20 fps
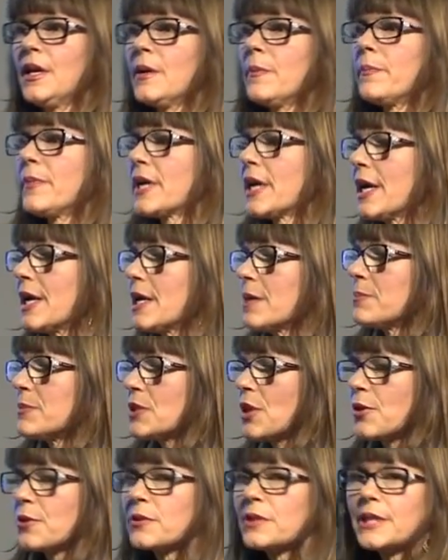but I am
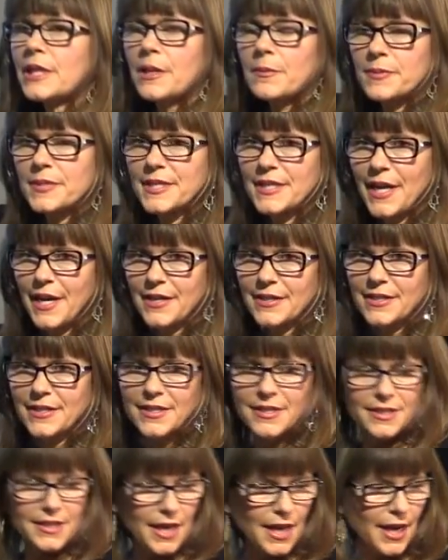totally
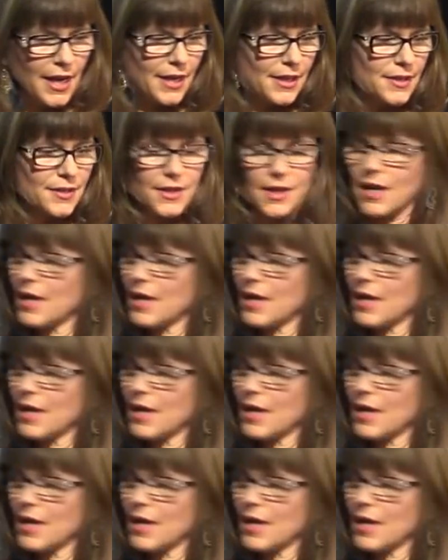obsessed and